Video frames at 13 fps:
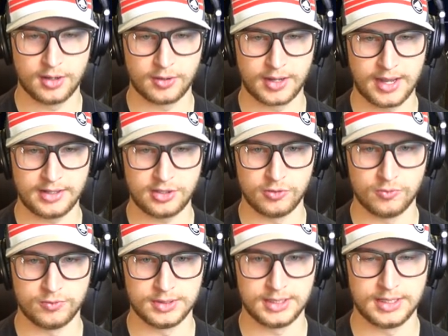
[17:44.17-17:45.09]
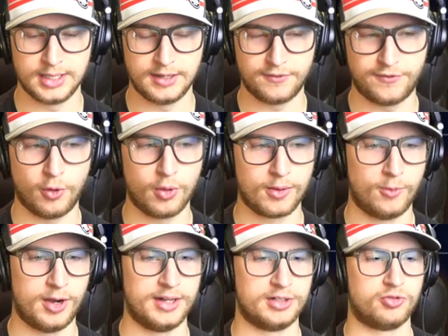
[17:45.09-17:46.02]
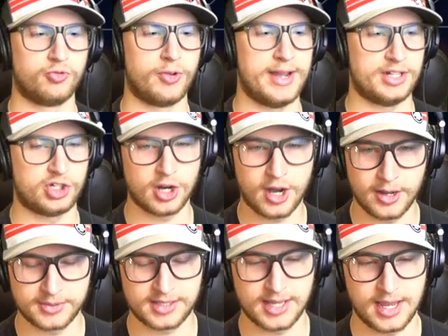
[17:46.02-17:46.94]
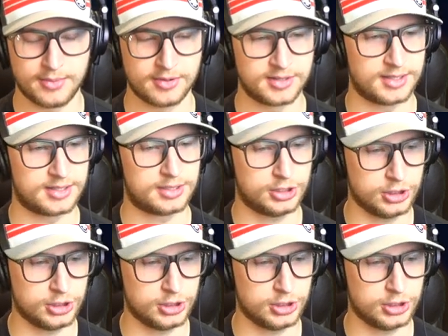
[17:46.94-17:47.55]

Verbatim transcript: Okay, two one, four one. Great job, Sabres. Let's